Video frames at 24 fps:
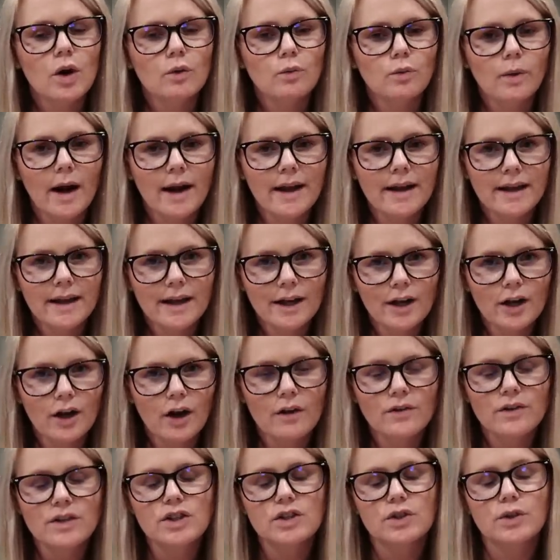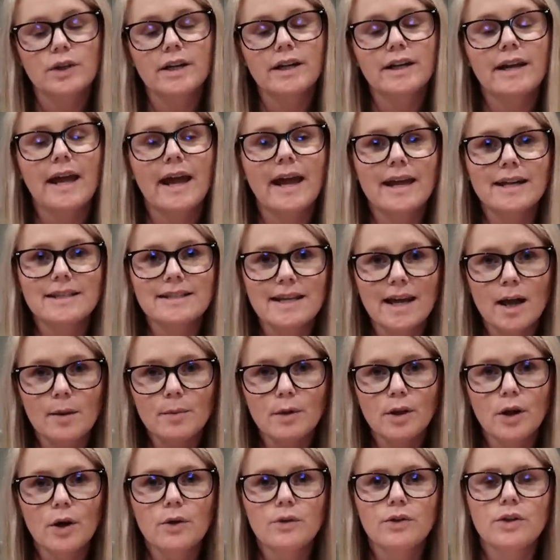right here on the screen and down
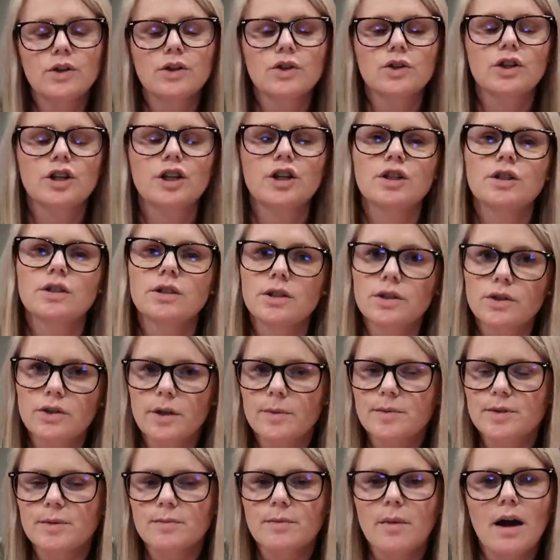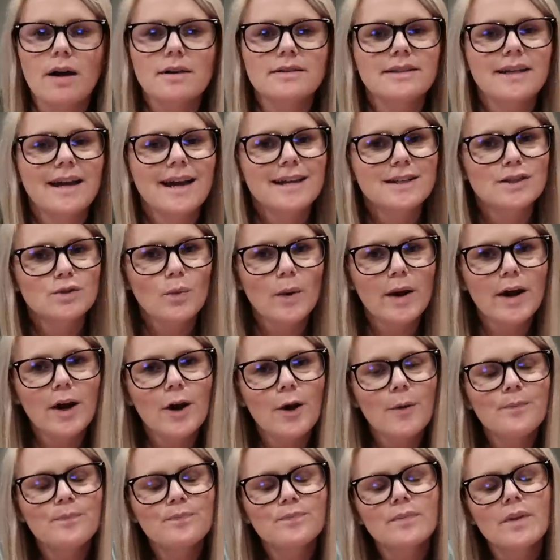below in the de description box as
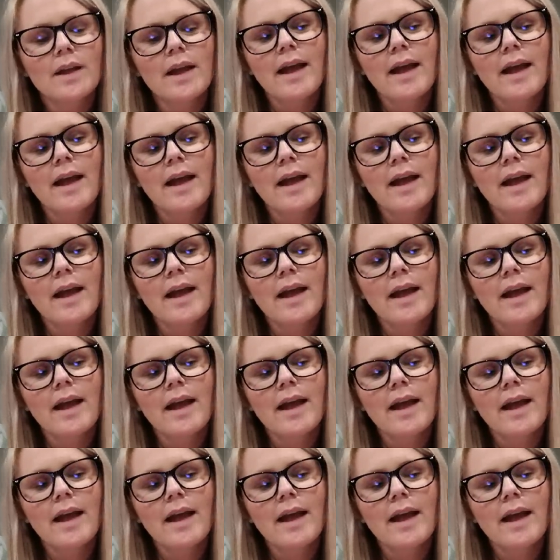well.